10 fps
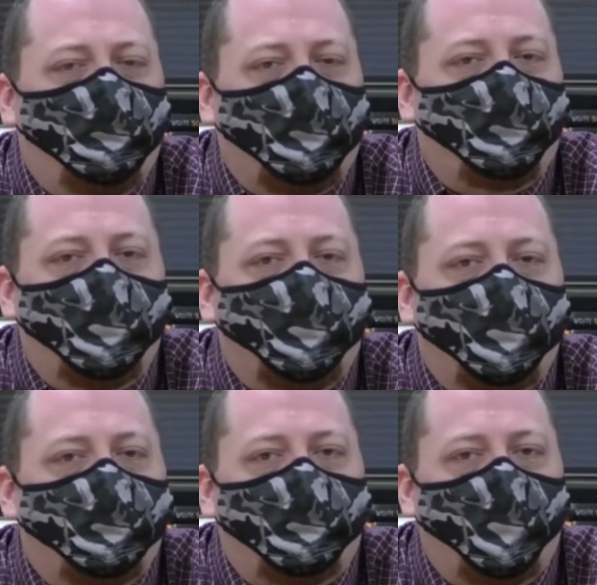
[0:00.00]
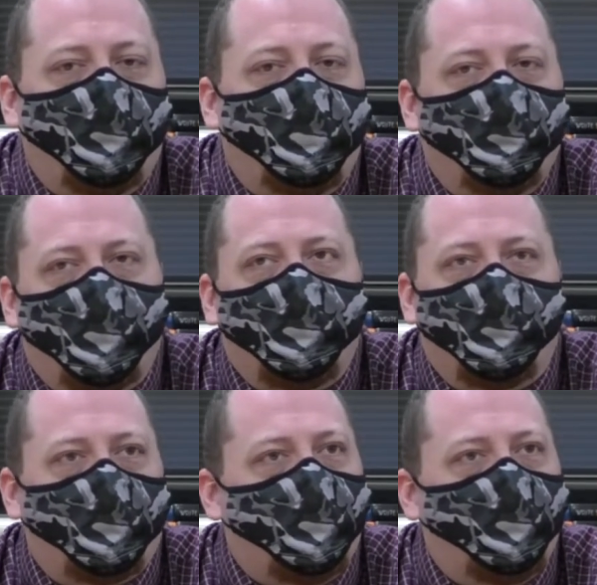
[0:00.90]
about 20 kids. So I've been very
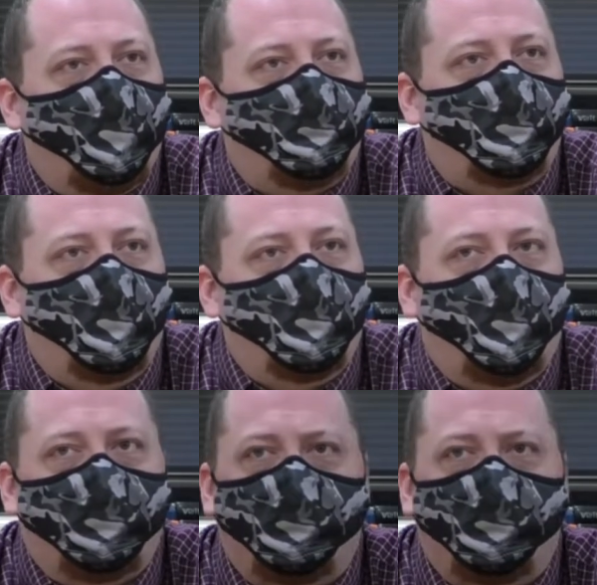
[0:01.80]
lucky to have small class